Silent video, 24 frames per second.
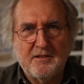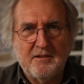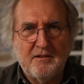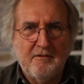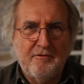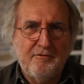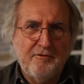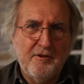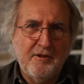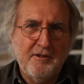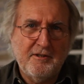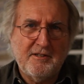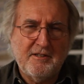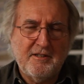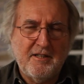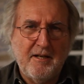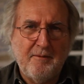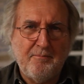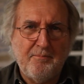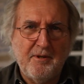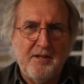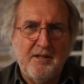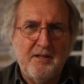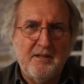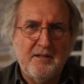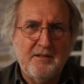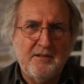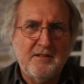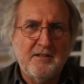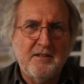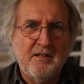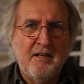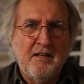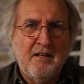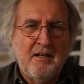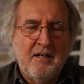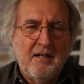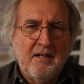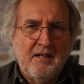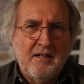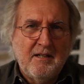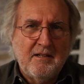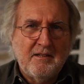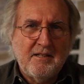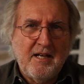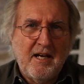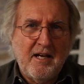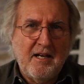The first step is
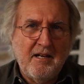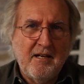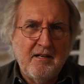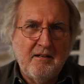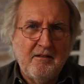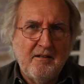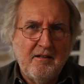taking